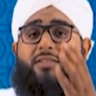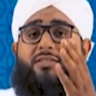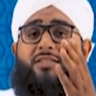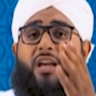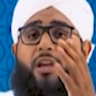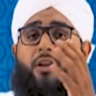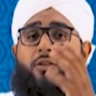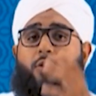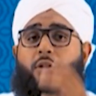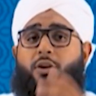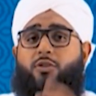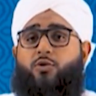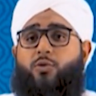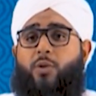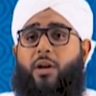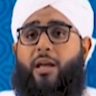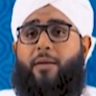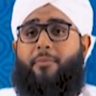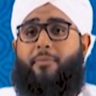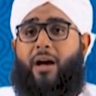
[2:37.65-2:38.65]
Sayyiduna
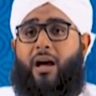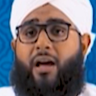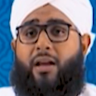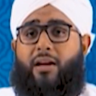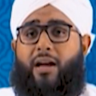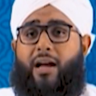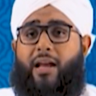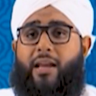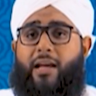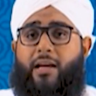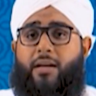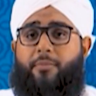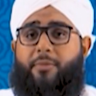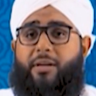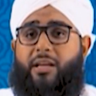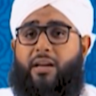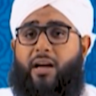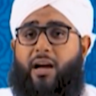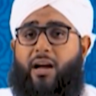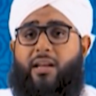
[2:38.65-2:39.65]
Sulayman ala
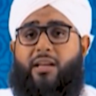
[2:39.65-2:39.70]
nabina